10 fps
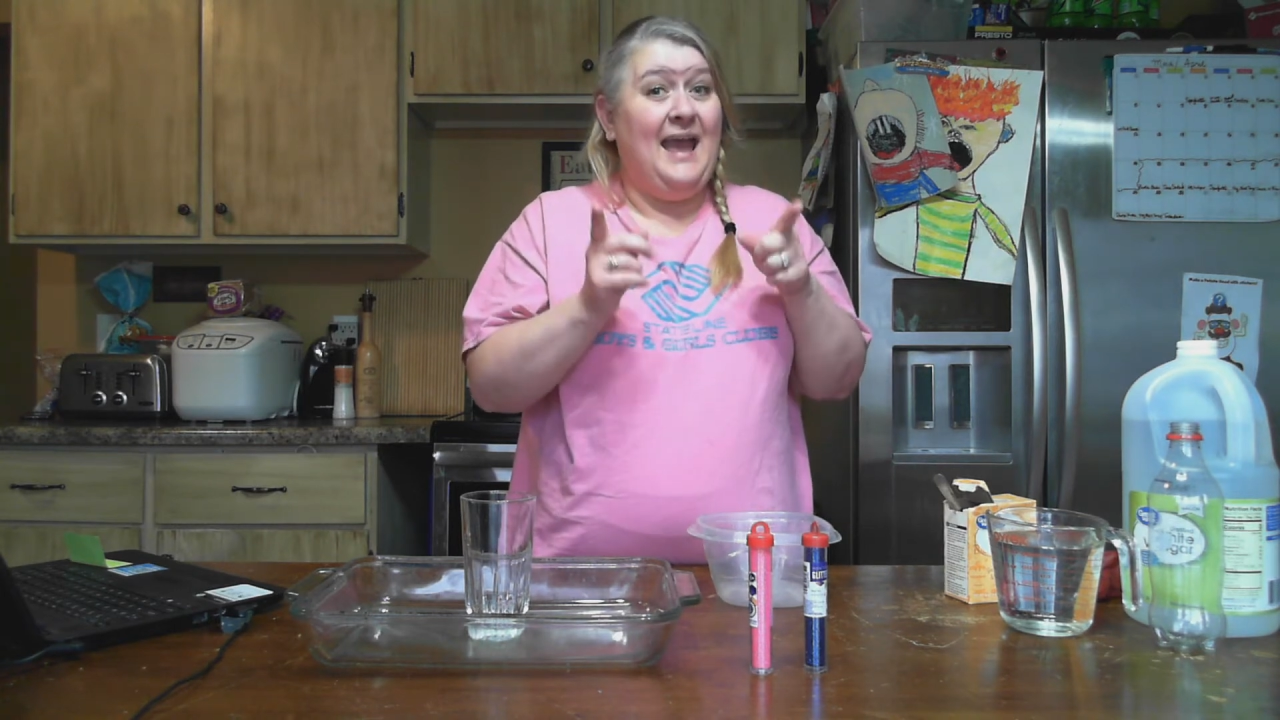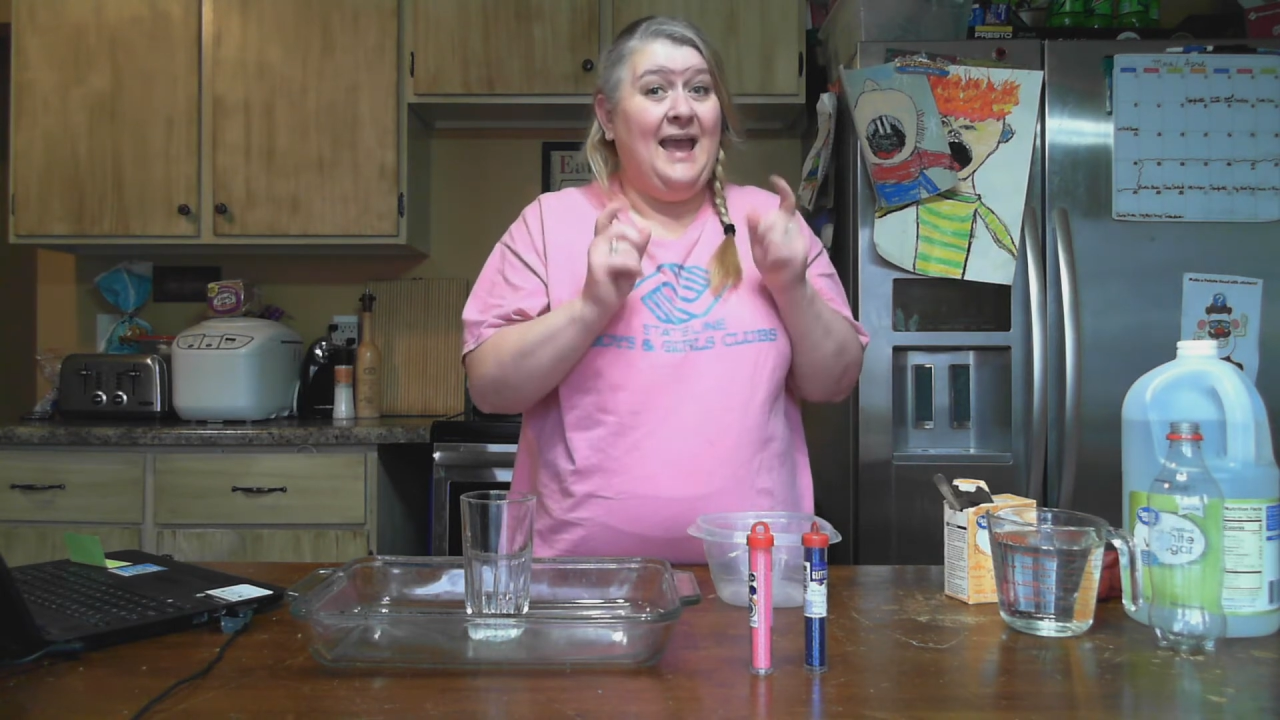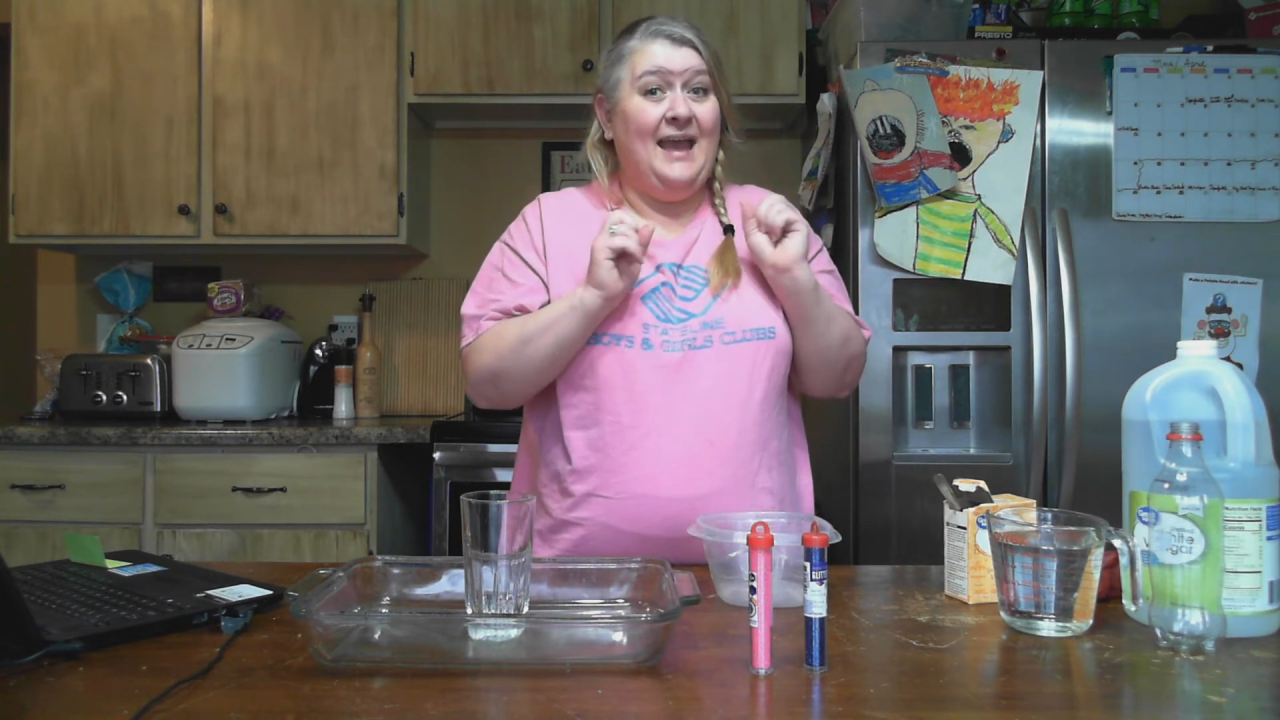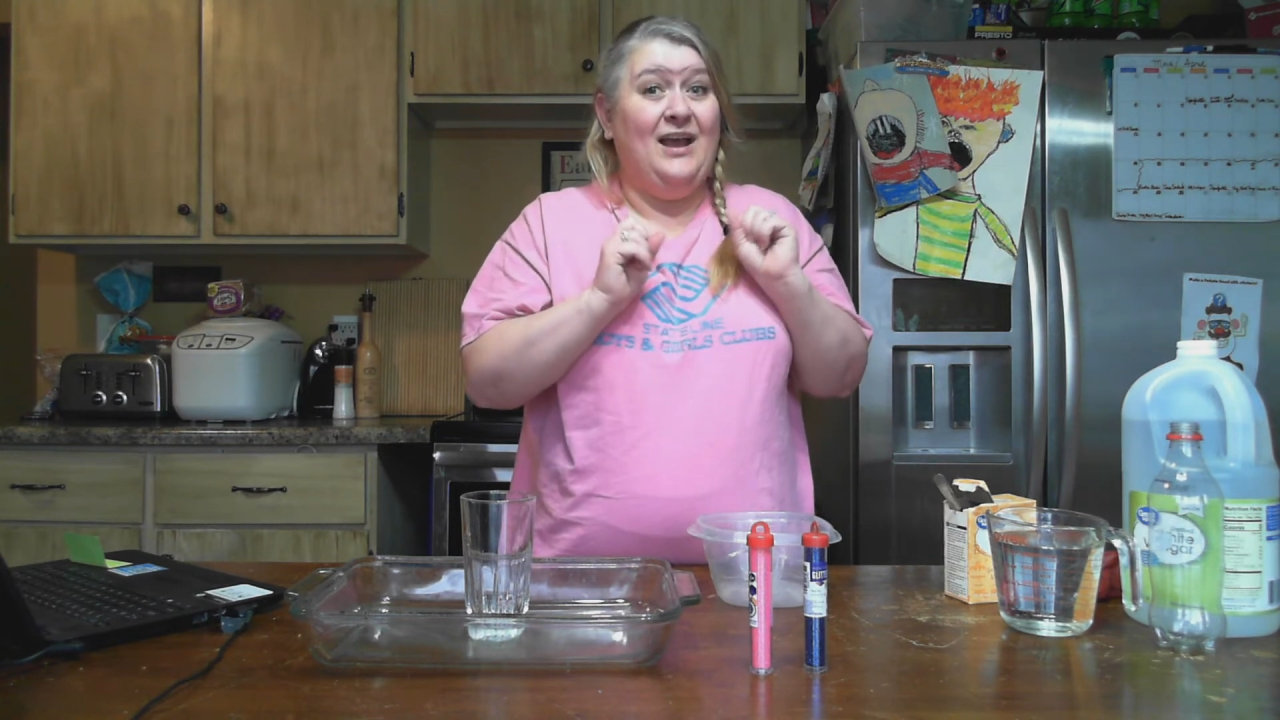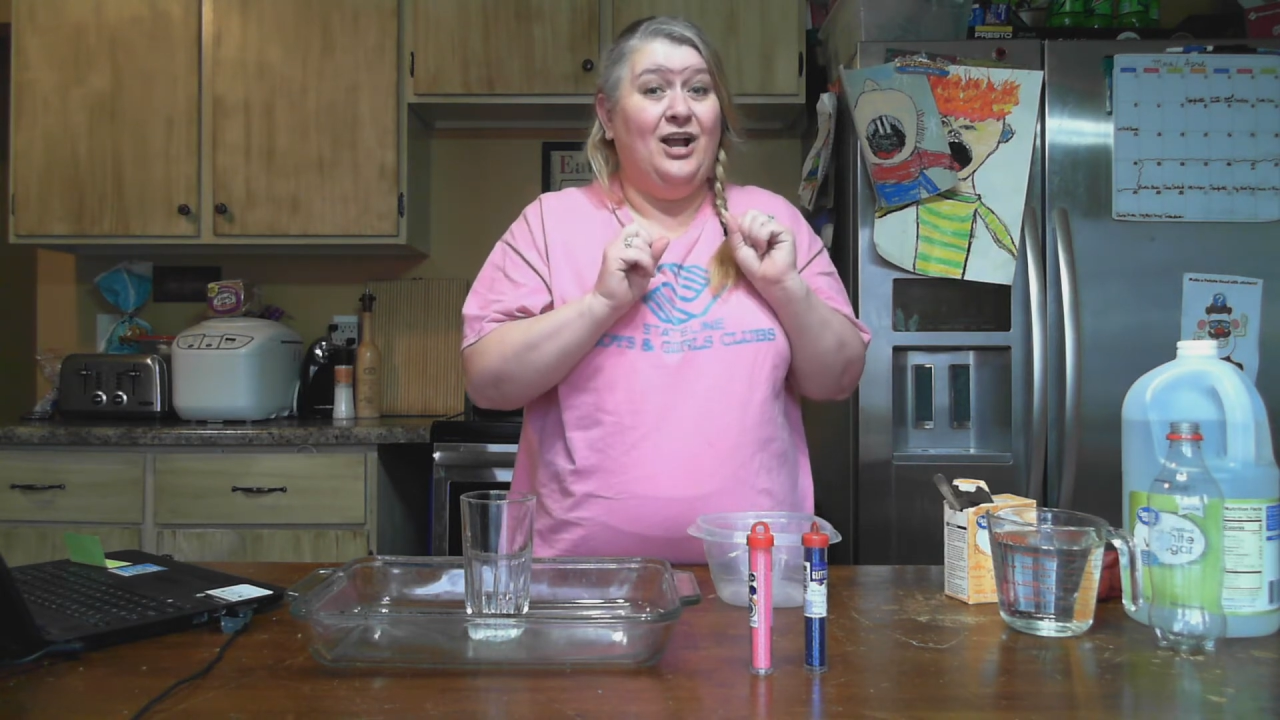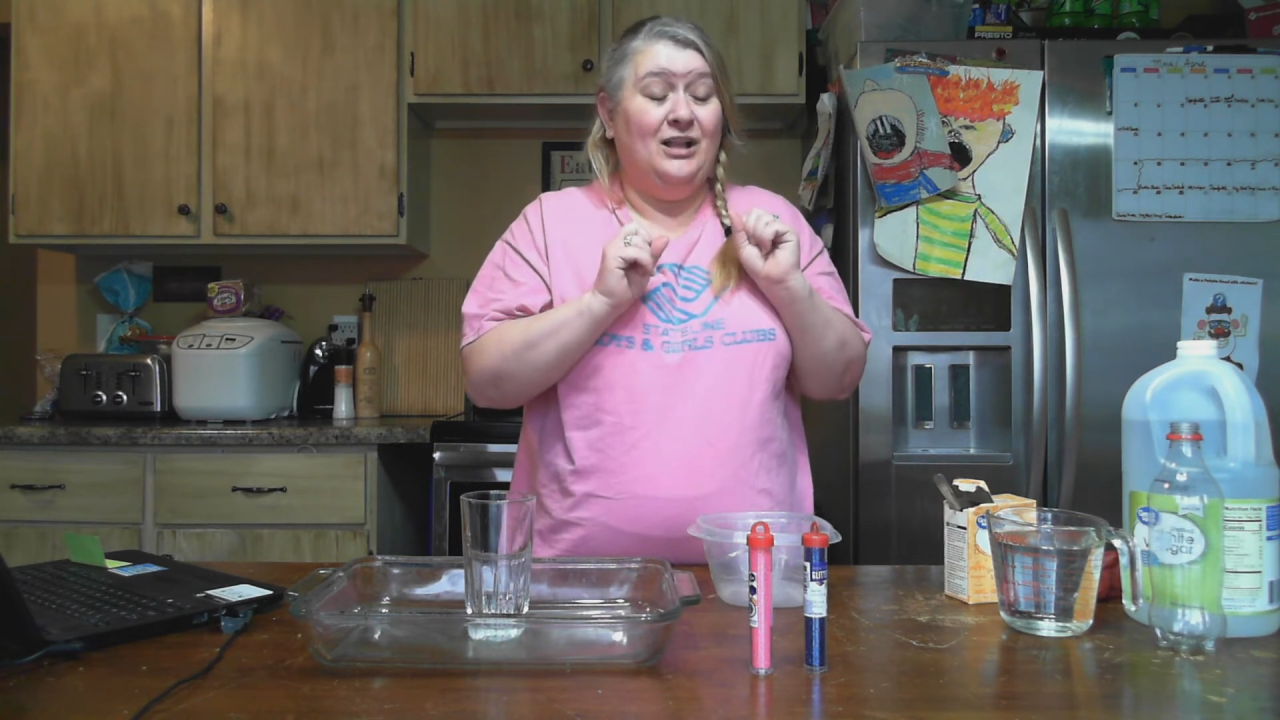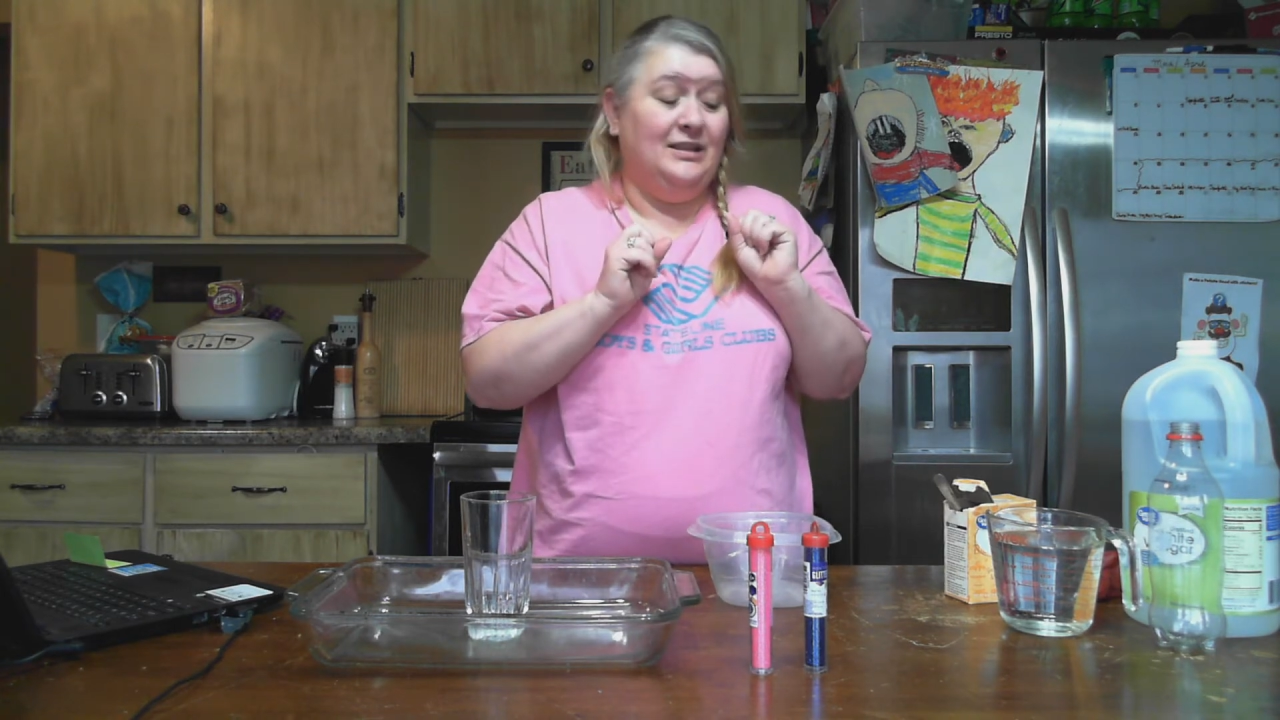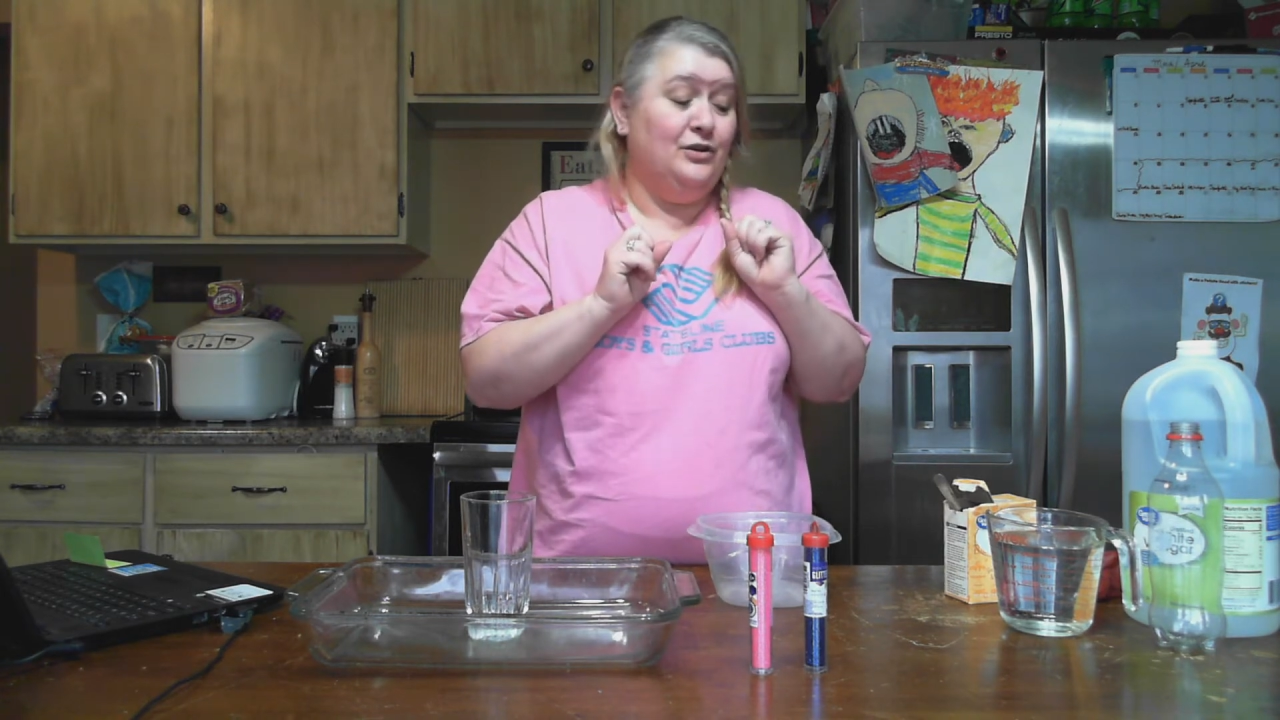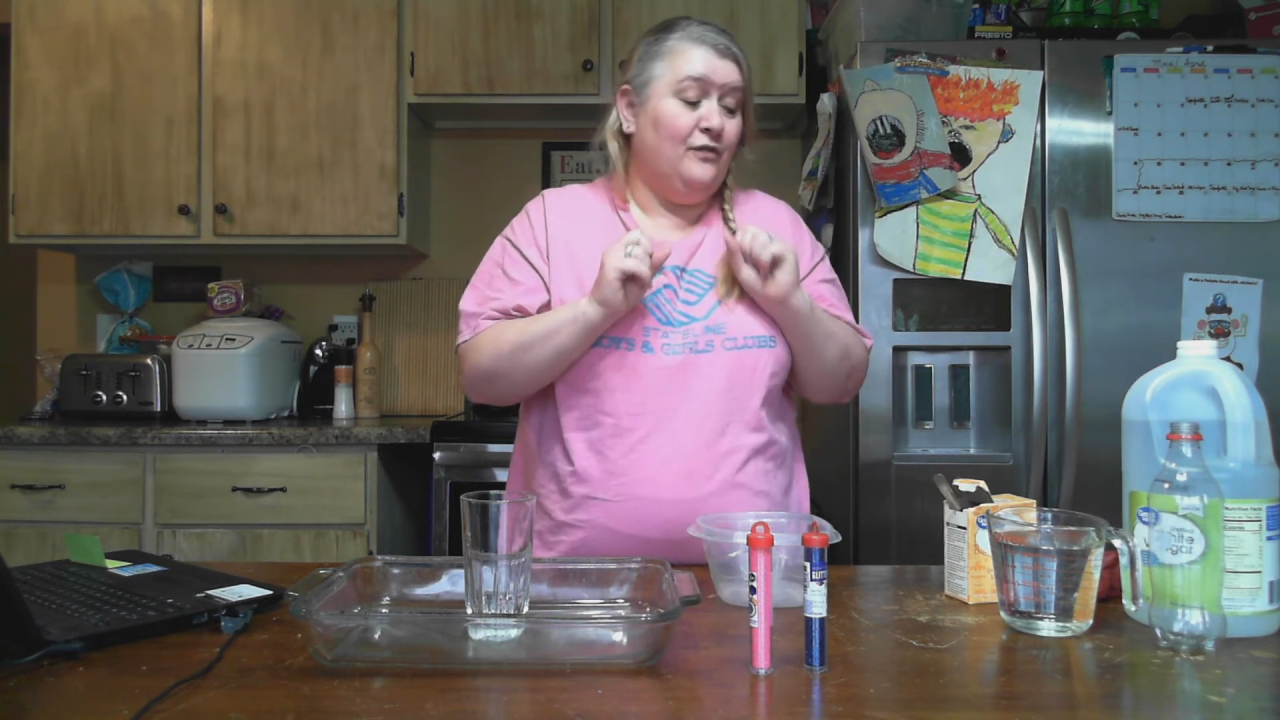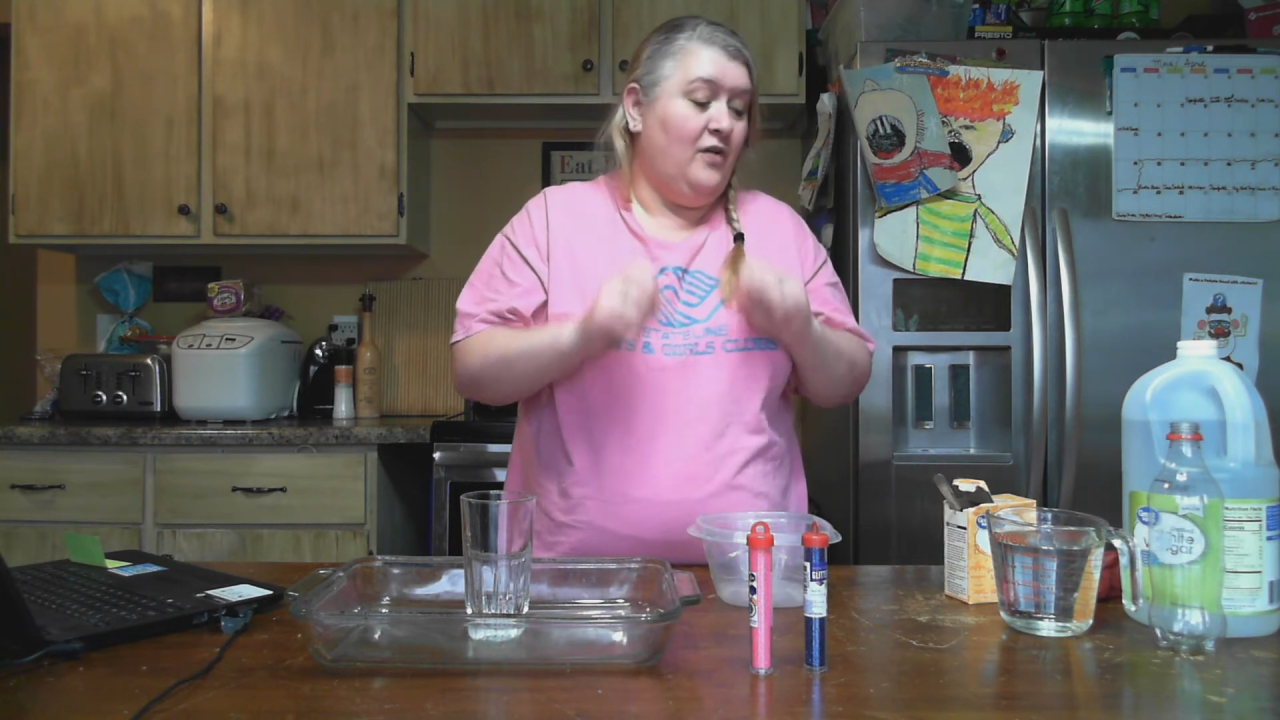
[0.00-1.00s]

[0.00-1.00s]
a glitter